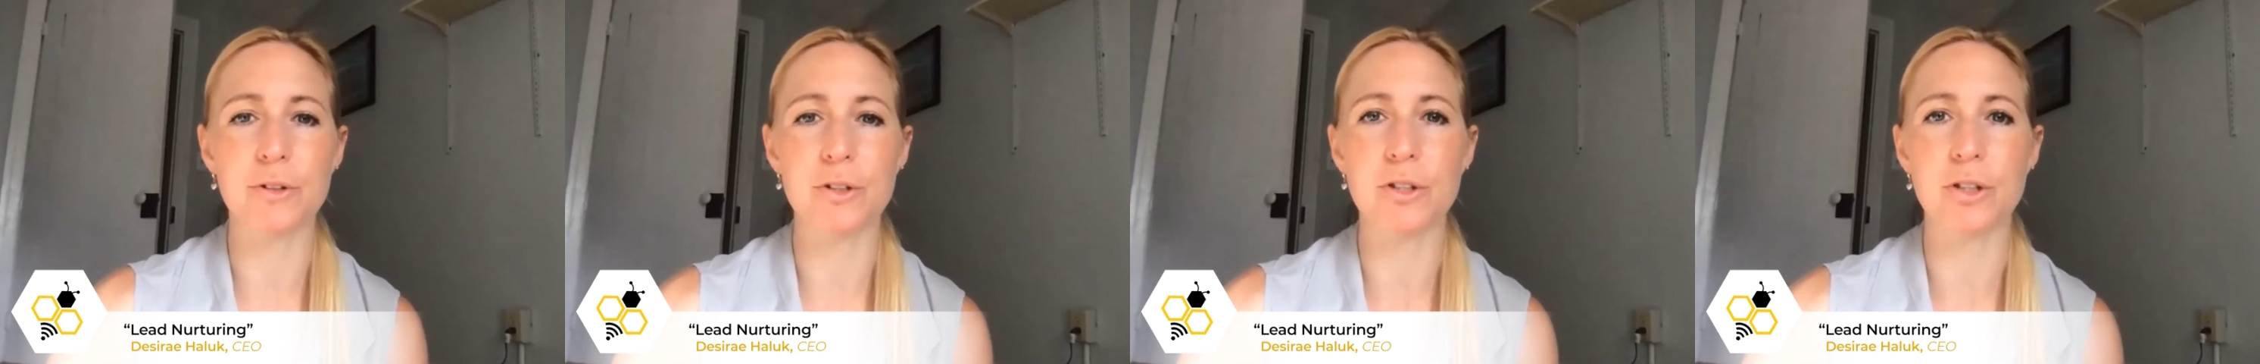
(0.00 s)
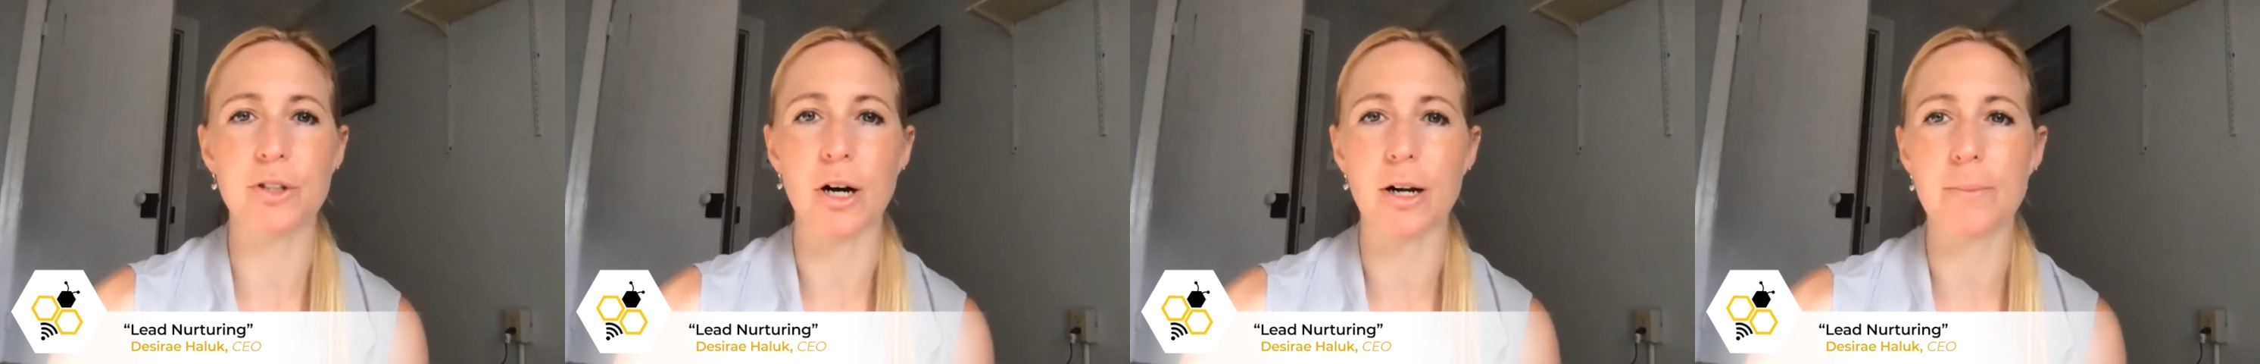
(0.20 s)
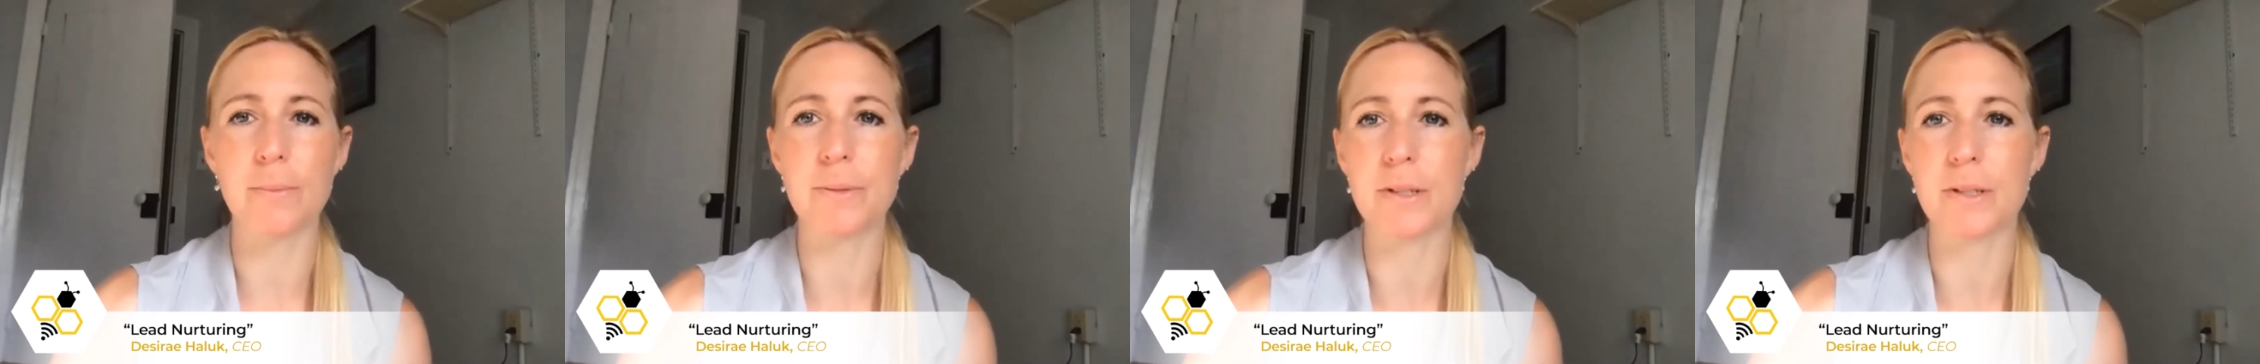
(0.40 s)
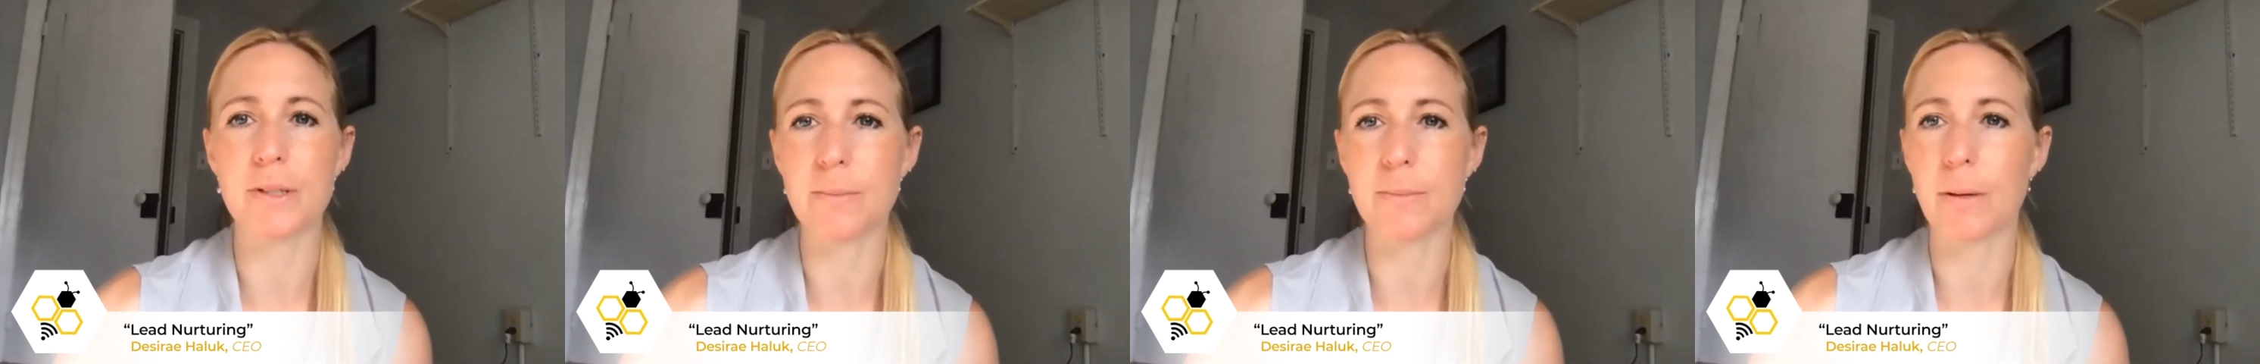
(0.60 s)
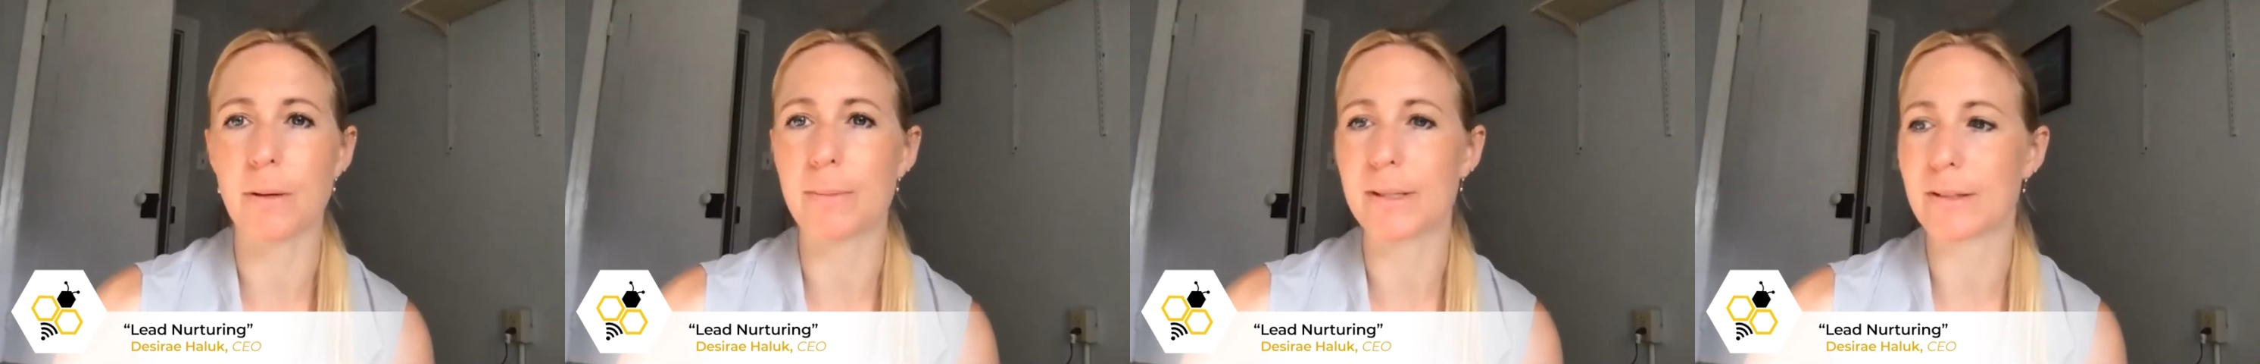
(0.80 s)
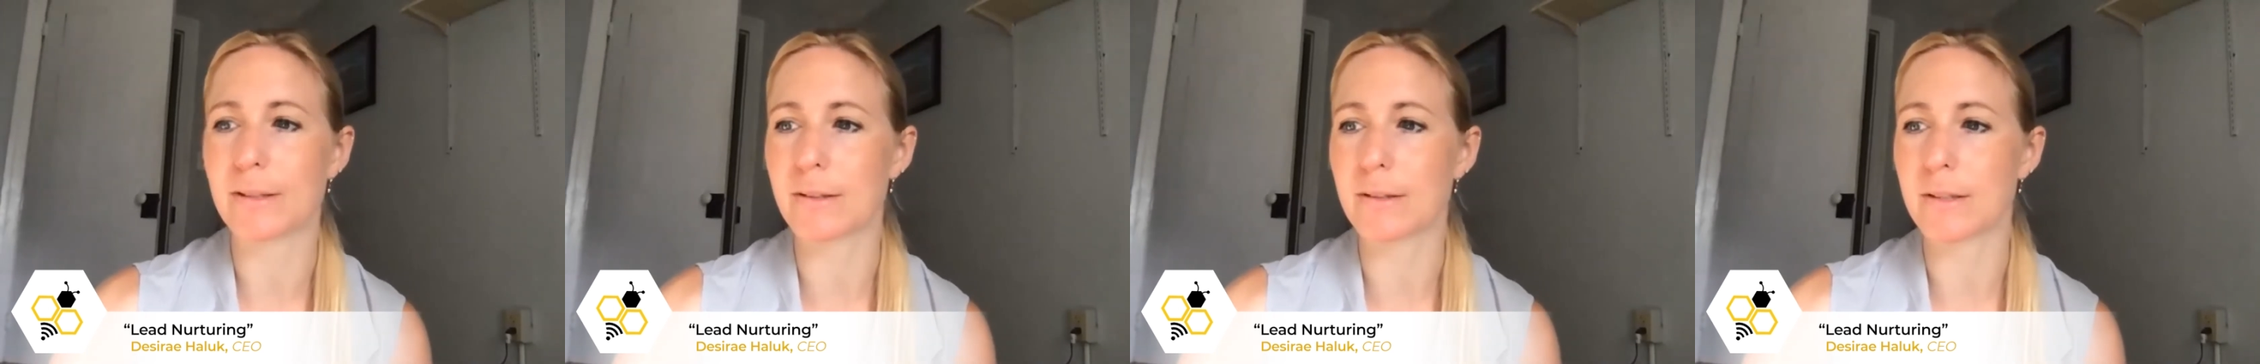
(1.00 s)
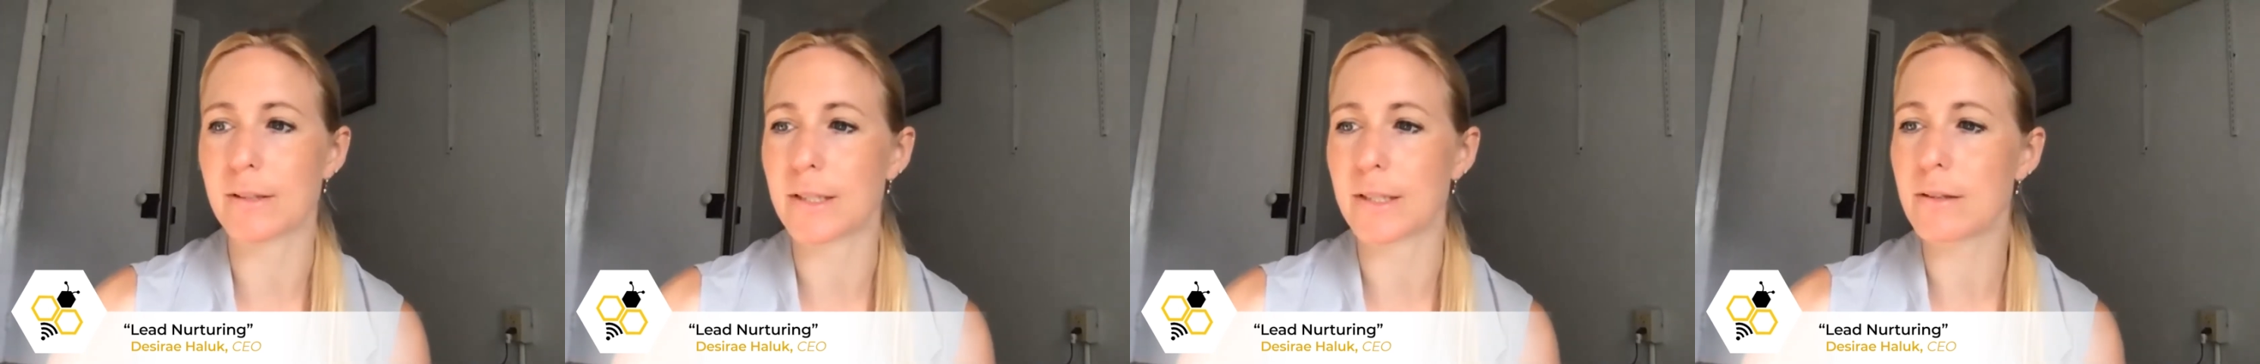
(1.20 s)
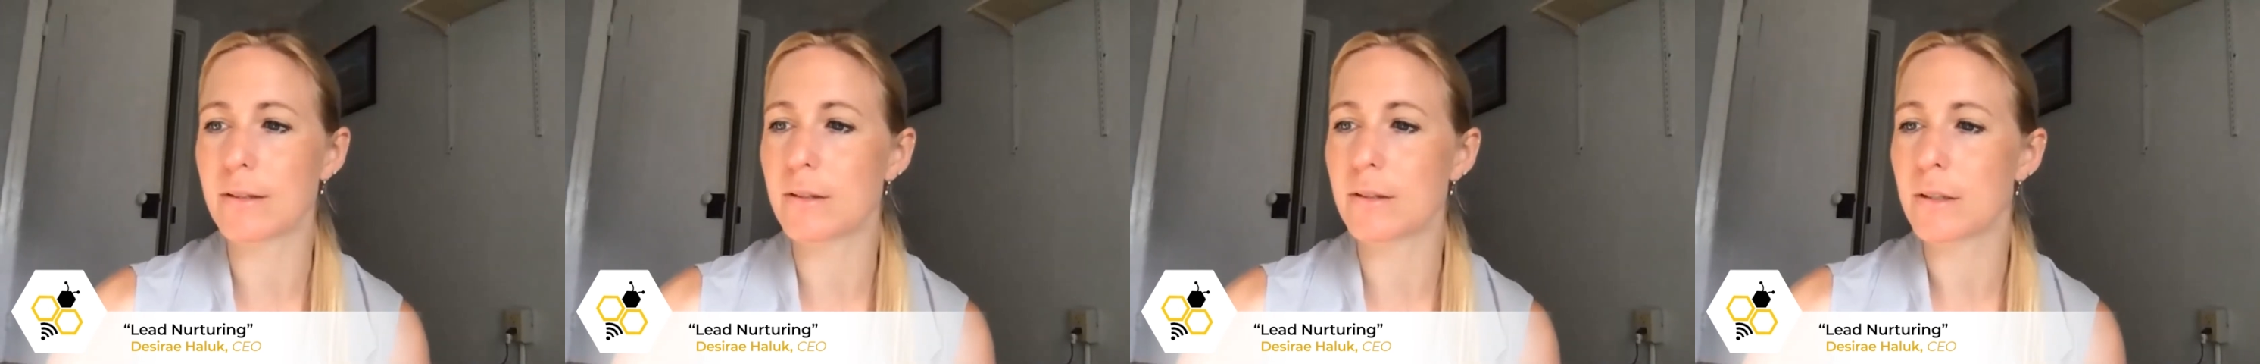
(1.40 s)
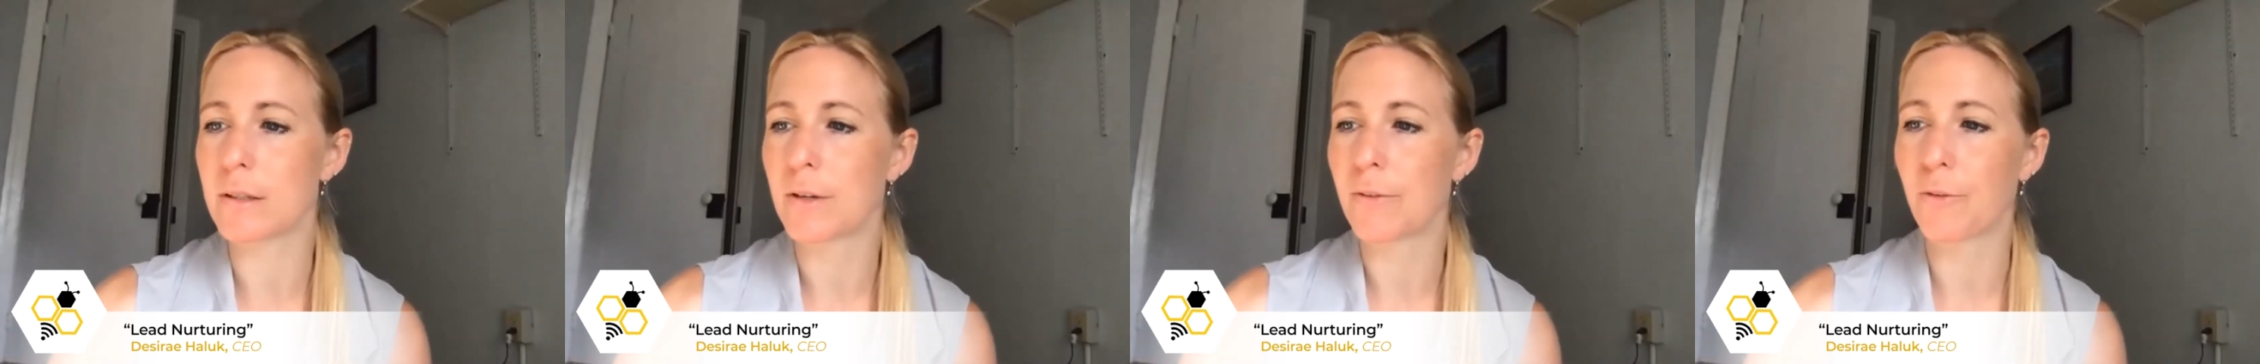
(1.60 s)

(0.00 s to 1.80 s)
startups and small businesses,